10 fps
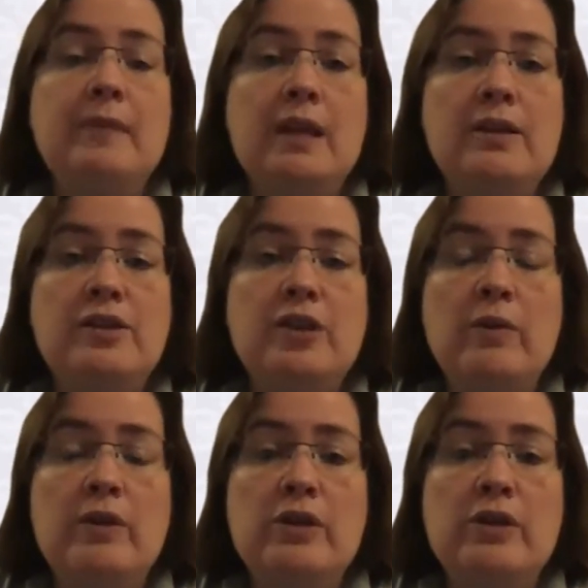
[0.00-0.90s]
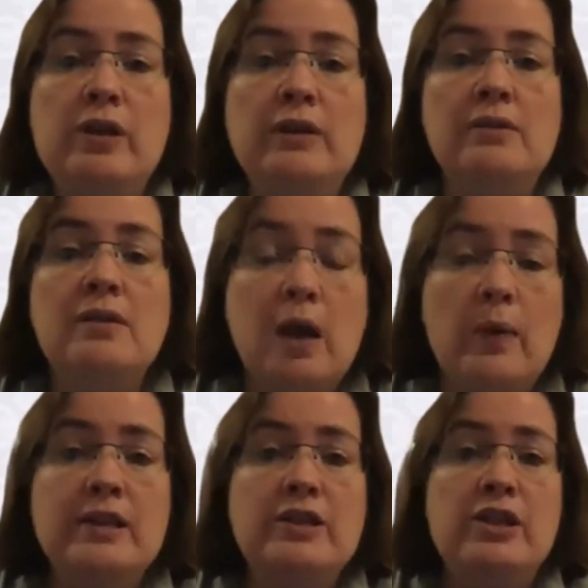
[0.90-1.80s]
so that you can go
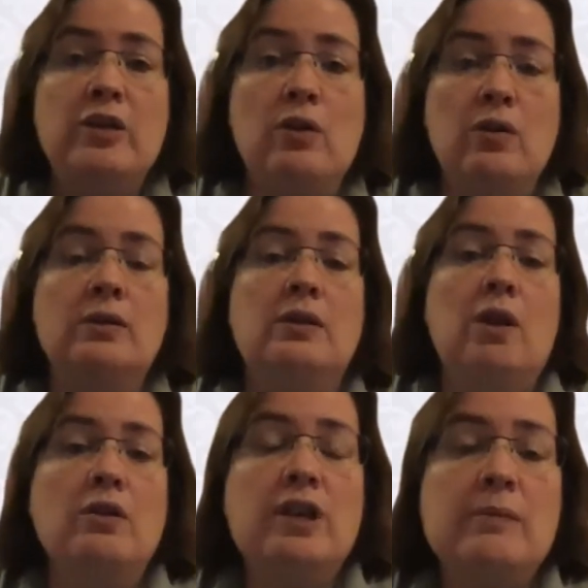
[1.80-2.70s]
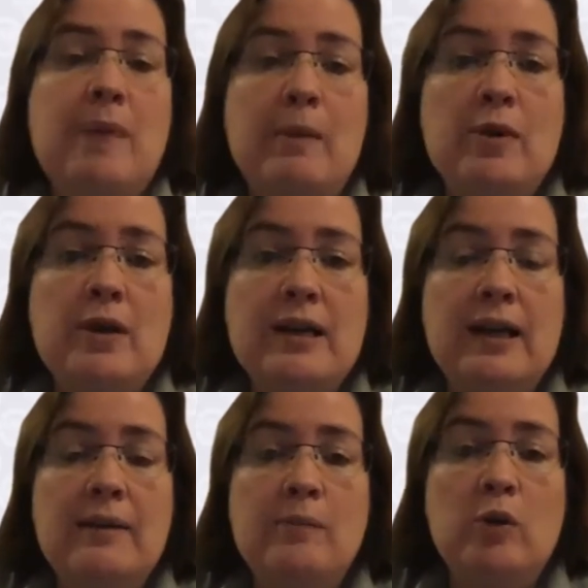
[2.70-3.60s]
into your long-term memory
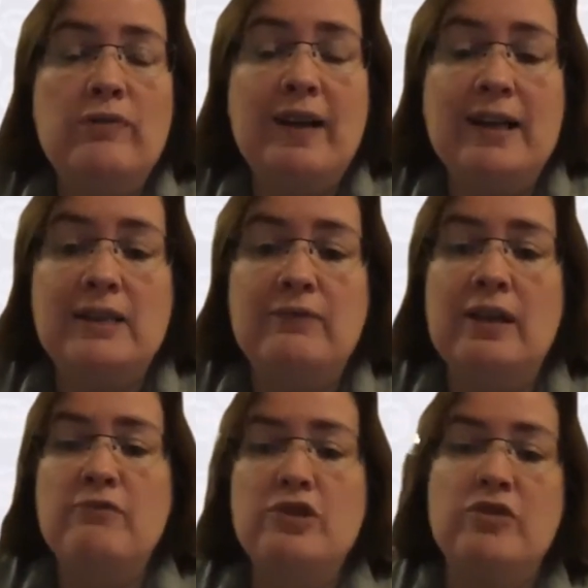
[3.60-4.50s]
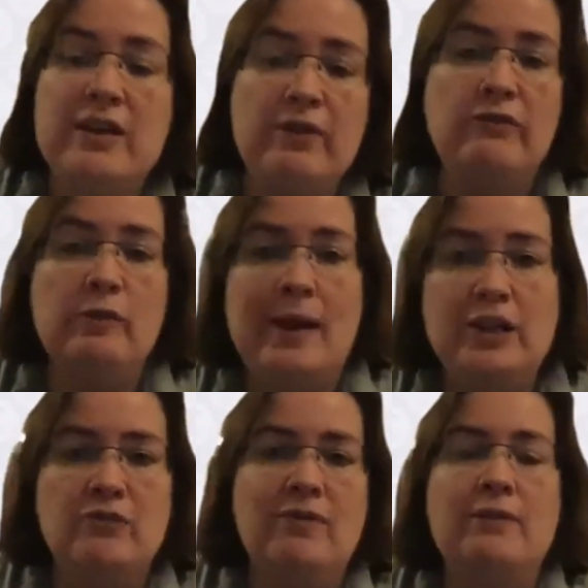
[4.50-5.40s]
more effectively and retrieve
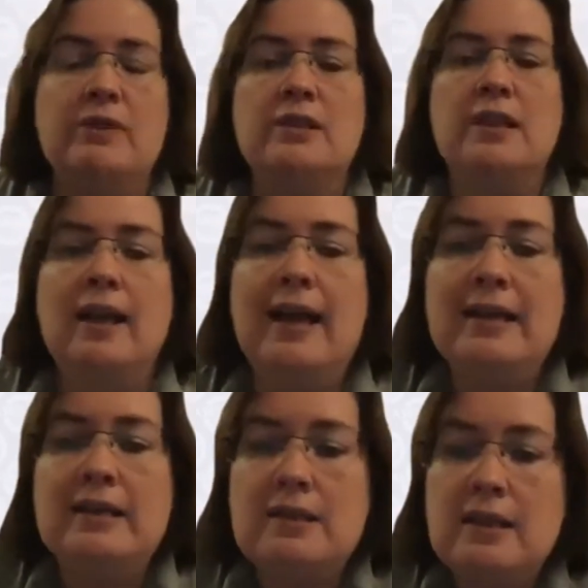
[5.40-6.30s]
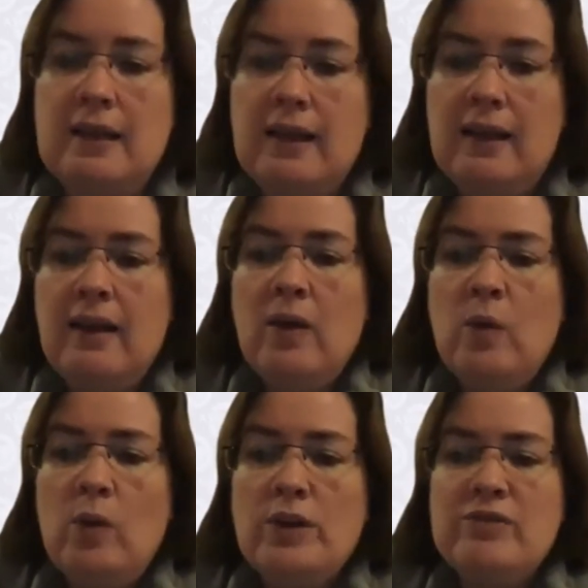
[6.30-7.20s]
information relevant to the case.
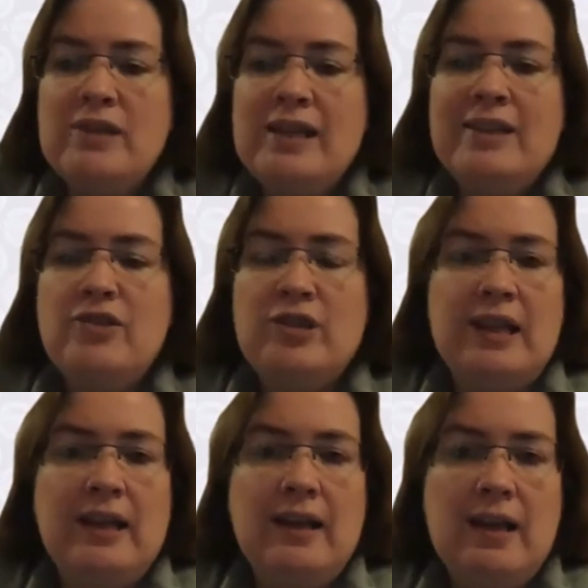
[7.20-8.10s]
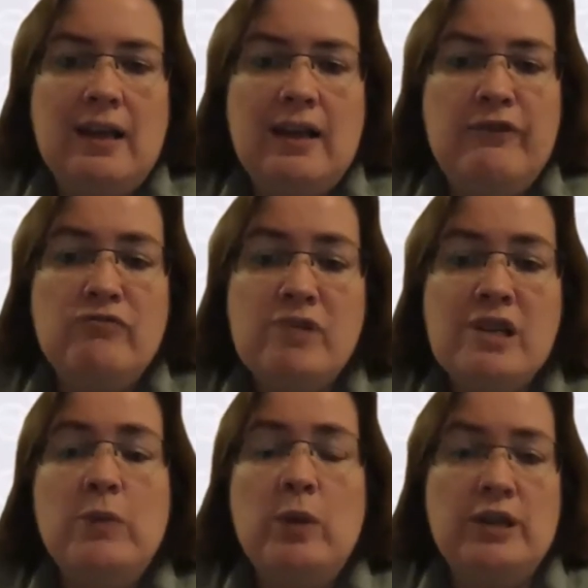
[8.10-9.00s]
What's really interesting, if you
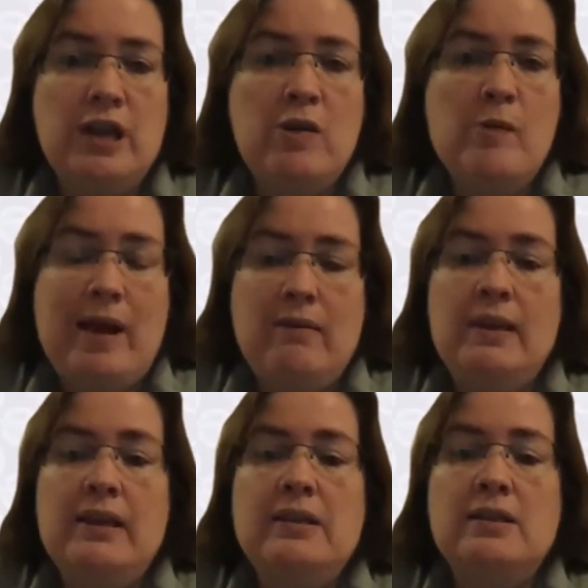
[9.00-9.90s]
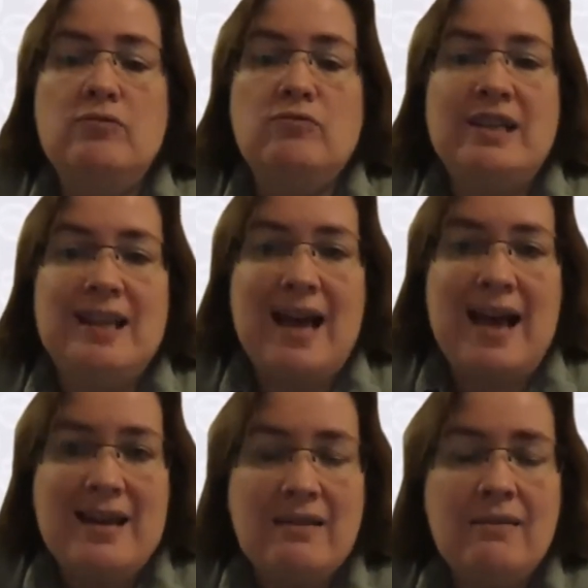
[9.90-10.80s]
really want to know about this, read
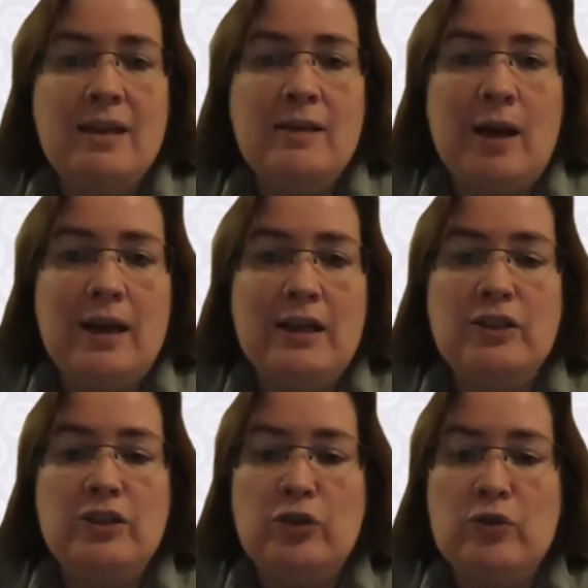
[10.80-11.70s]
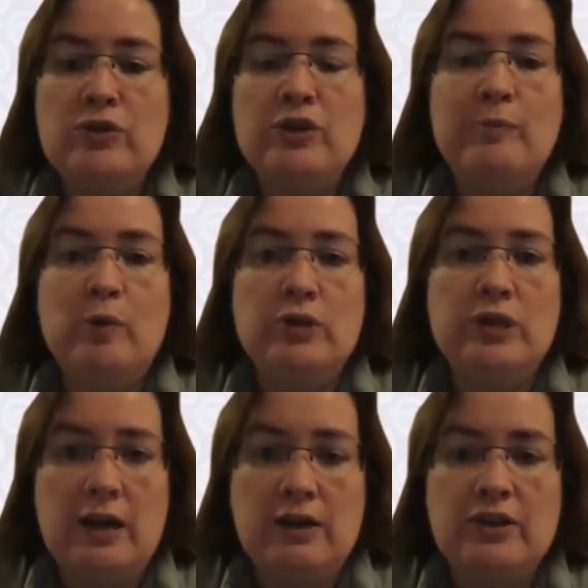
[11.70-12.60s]
anything by Georges
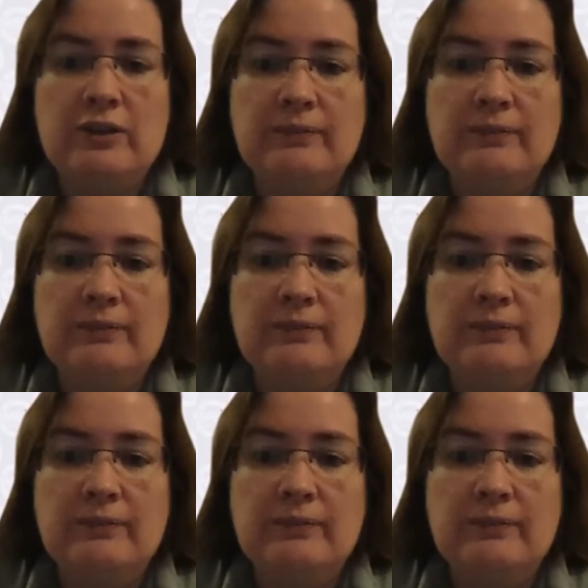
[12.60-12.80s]
Bourdage,